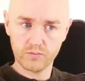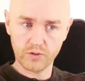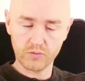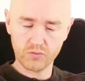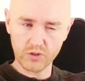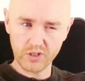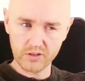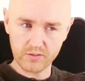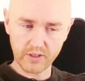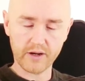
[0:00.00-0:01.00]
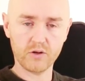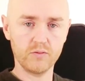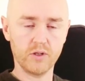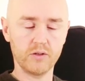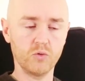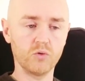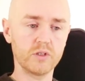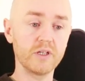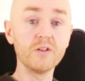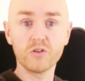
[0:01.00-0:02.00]
be really terrible. You
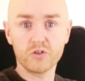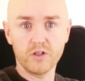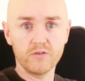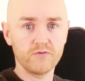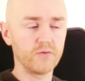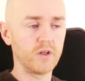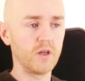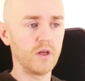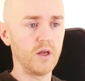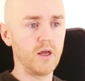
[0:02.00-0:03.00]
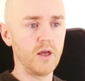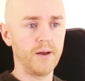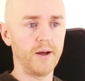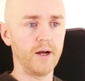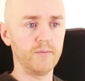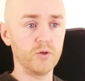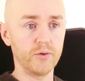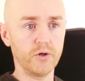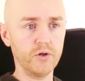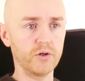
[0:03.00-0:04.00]
won't kill yourself. You'll
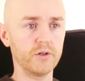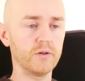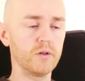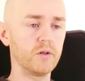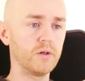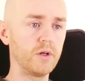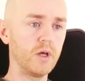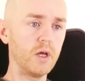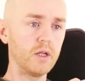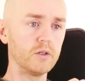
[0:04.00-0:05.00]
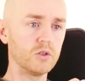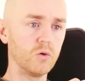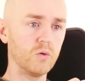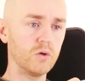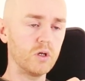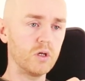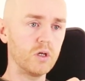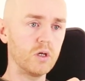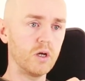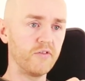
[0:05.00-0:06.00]
be hurt. So
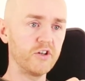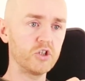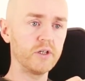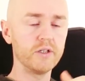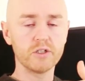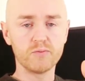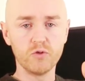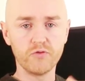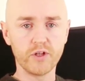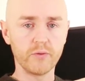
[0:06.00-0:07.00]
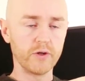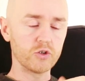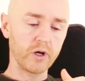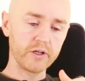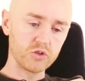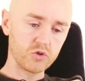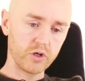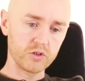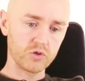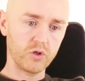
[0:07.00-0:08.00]
eventually in this movie, anyway, he tries and
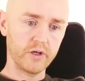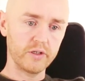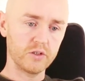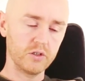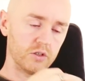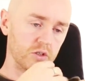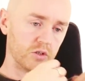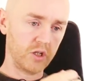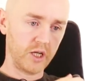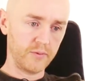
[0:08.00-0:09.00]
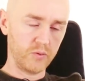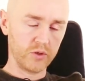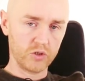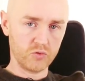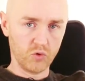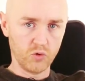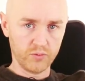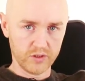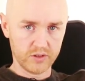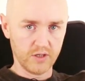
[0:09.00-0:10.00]
tries and tries. He's climbing with this rope,
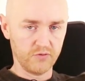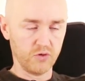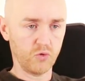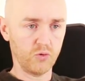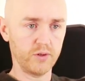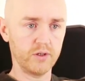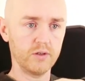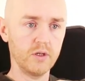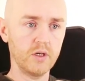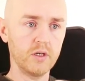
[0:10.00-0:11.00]
this safety rope, and